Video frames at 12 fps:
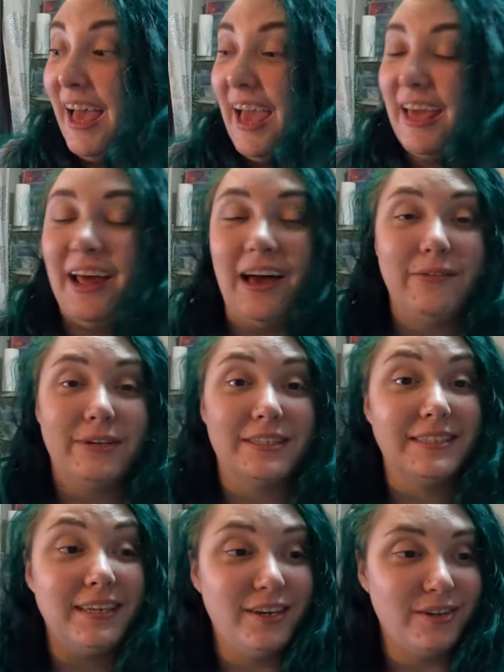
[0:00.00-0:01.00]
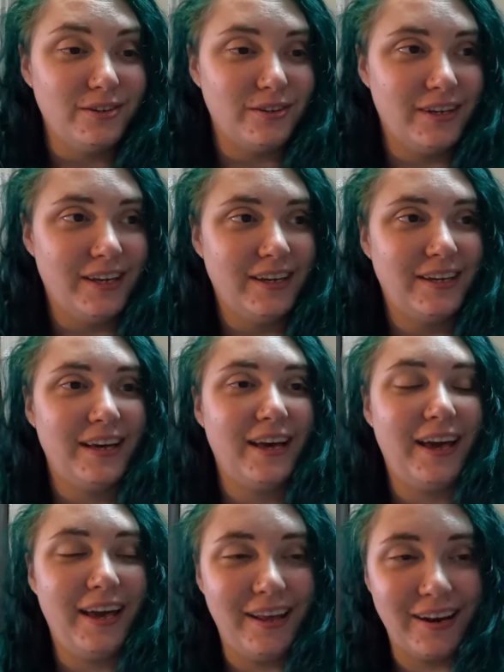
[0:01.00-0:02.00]
and I will see you
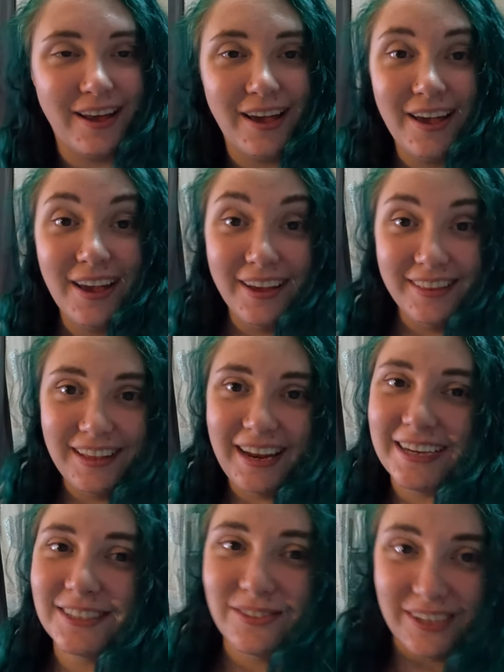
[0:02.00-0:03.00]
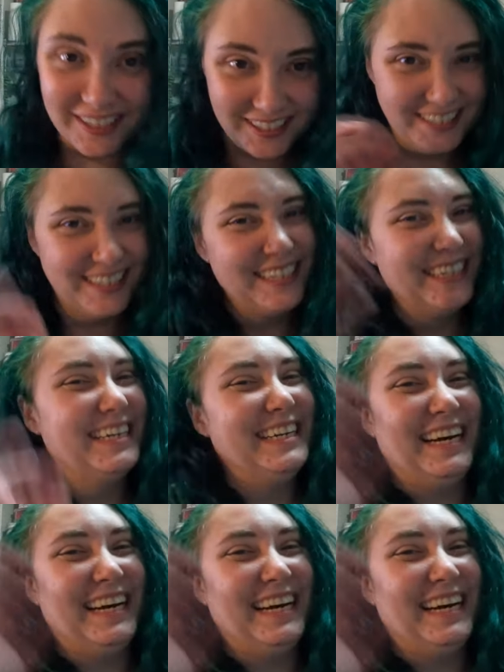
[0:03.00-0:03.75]
in the next one. Good